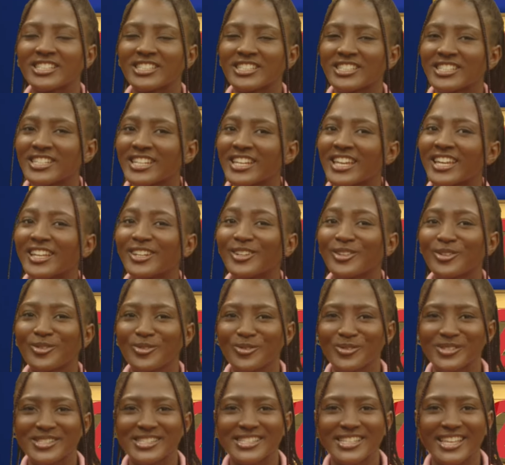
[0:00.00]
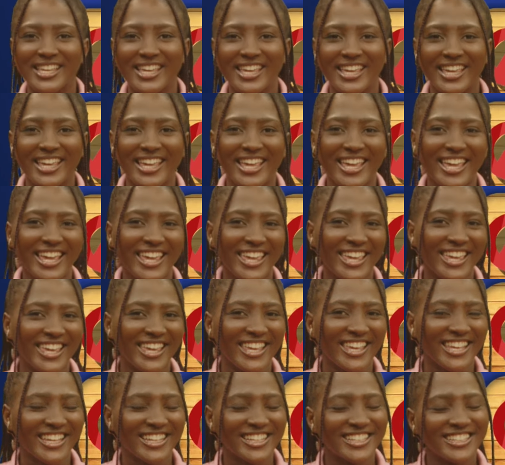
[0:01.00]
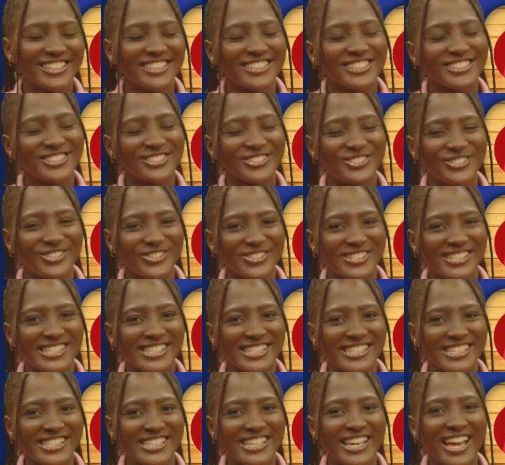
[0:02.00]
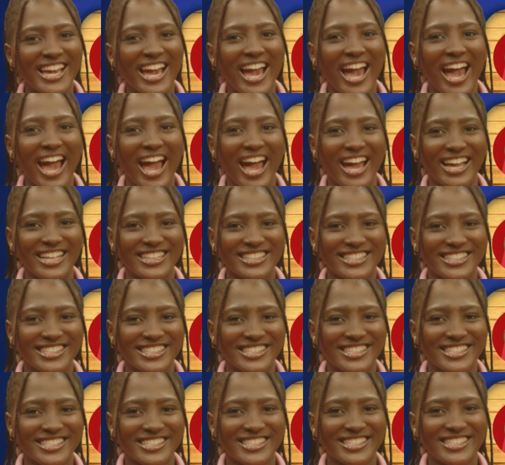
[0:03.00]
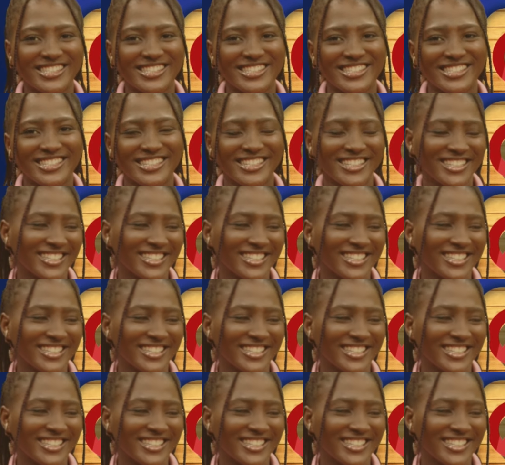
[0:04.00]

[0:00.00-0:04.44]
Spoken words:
Chiedozie, aka Dozey Arts.